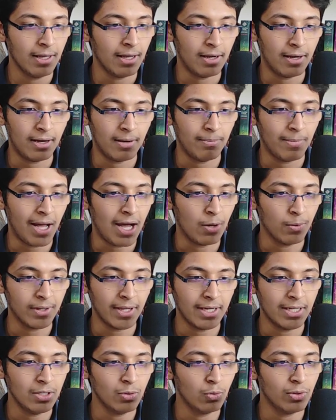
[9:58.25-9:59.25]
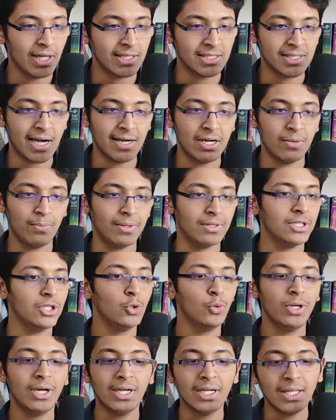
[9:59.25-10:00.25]
How can you get started with
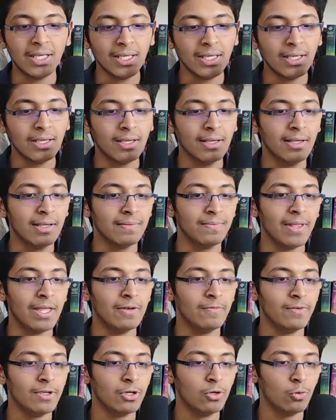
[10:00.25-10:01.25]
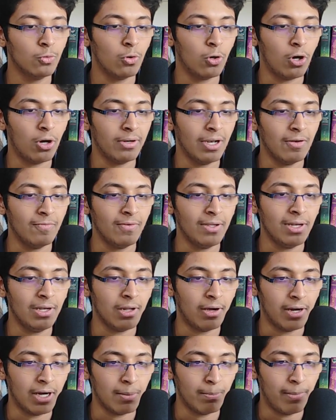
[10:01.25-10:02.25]
Unity? Then we go on and we
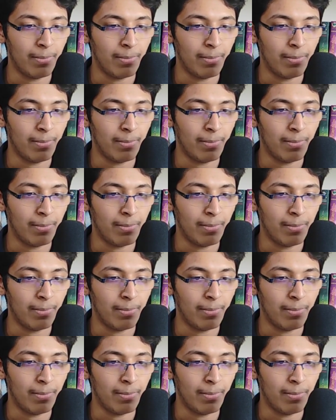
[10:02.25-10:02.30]
learn